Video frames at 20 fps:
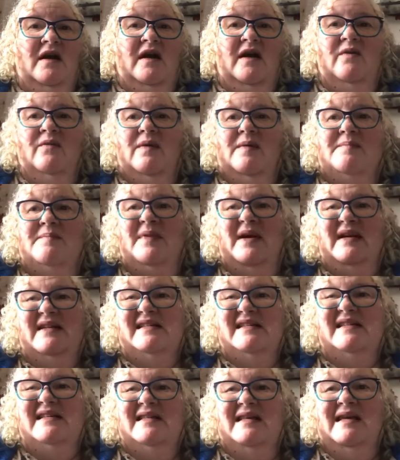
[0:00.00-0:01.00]
I went
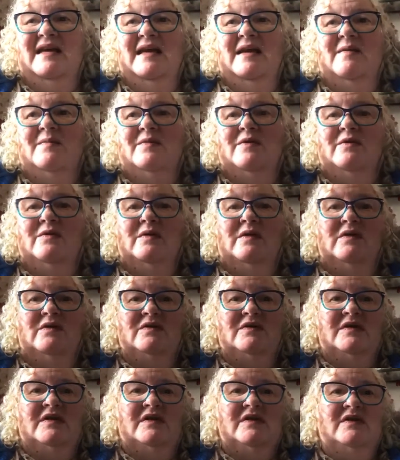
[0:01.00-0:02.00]
back to the Hebrew and
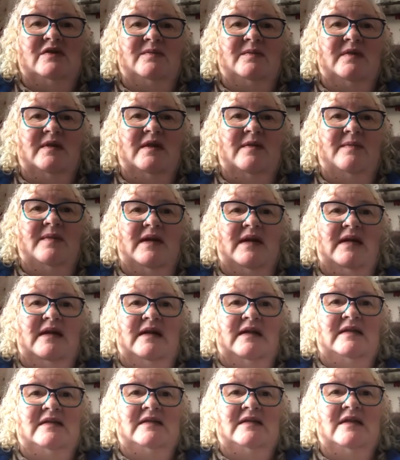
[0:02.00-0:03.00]
looked at some of the
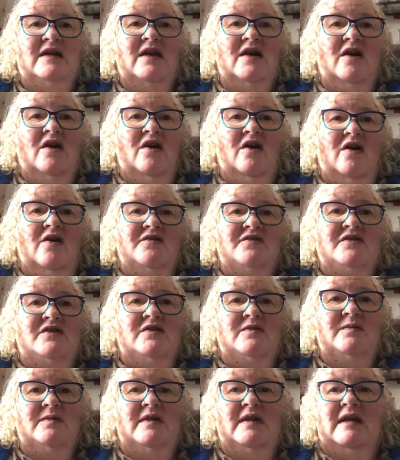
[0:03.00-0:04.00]
meanings of
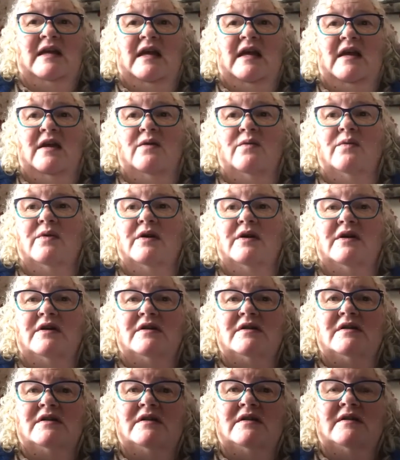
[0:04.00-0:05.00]
some of the key
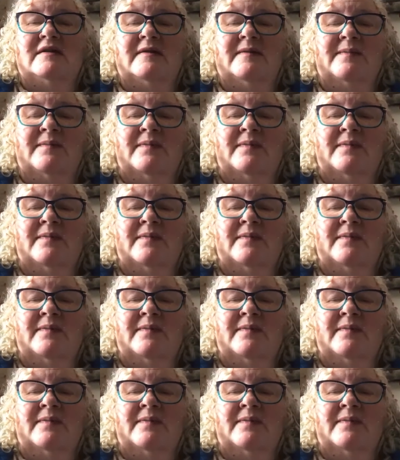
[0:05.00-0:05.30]
words.